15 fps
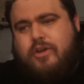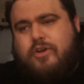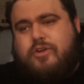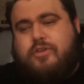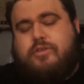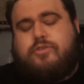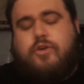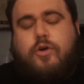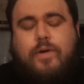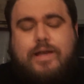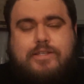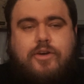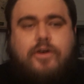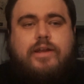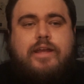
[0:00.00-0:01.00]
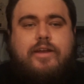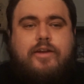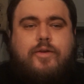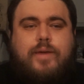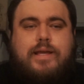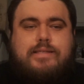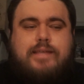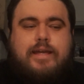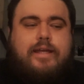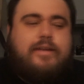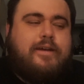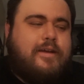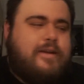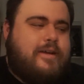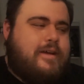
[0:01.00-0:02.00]
because it's always hot here in Queensland.
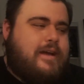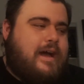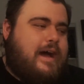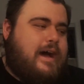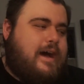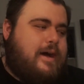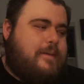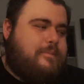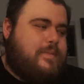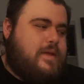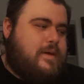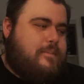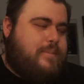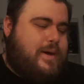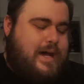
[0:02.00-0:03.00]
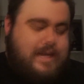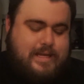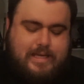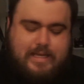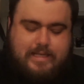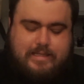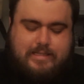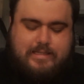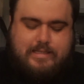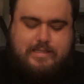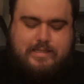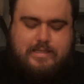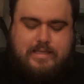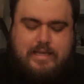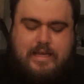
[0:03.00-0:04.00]
But
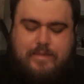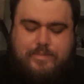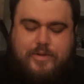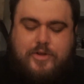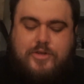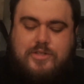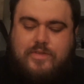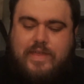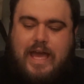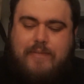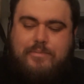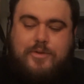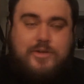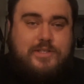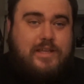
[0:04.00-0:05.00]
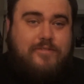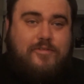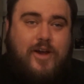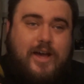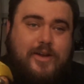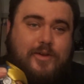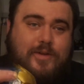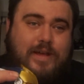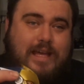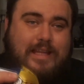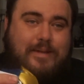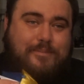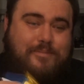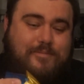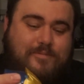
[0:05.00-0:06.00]
it's because of that, and because they're vinyl and
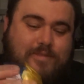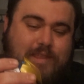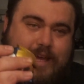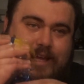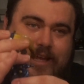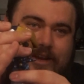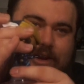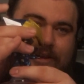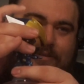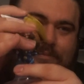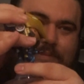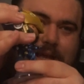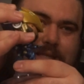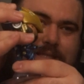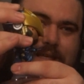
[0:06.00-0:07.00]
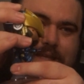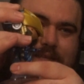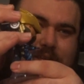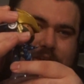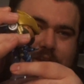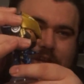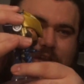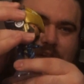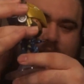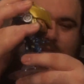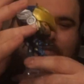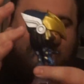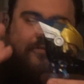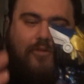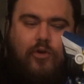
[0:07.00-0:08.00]
they're you know, plastic that you can kind
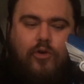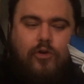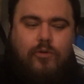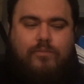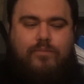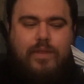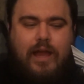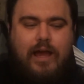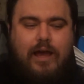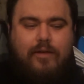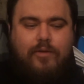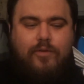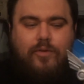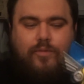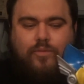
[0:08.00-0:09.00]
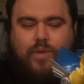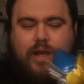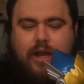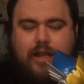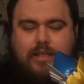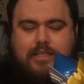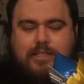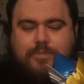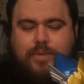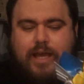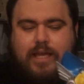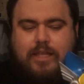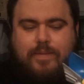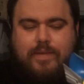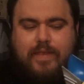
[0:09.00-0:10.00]
of form, when I
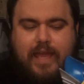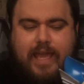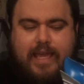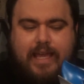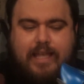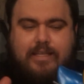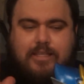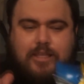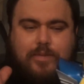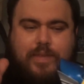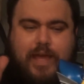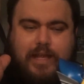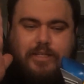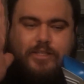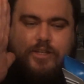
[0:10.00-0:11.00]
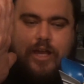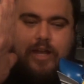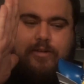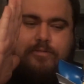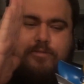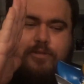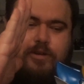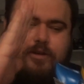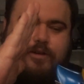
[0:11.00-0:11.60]
display them and the heat gets to them, they just kind of